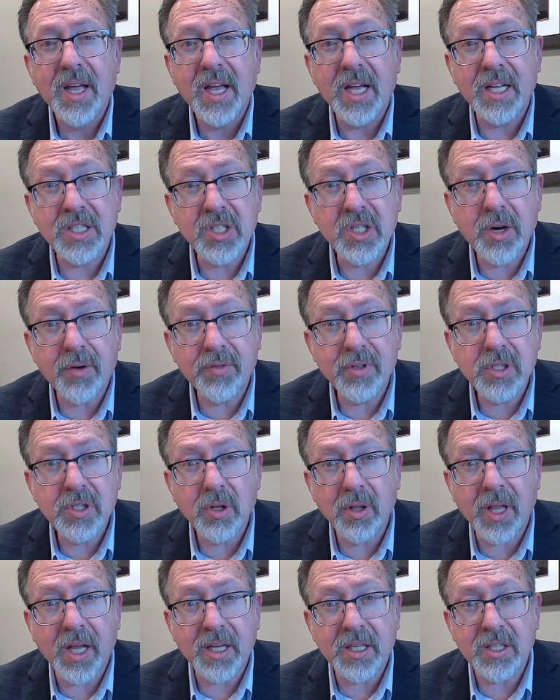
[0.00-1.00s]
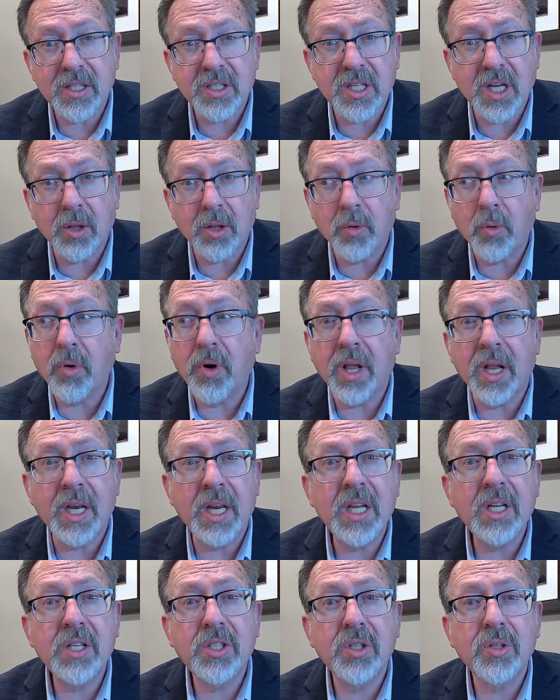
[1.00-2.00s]
It's never too late to say, Lord, I
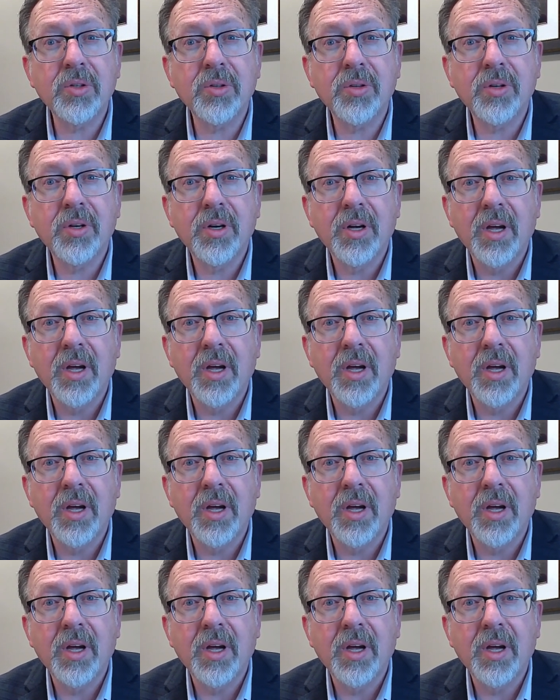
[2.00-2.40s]
need you,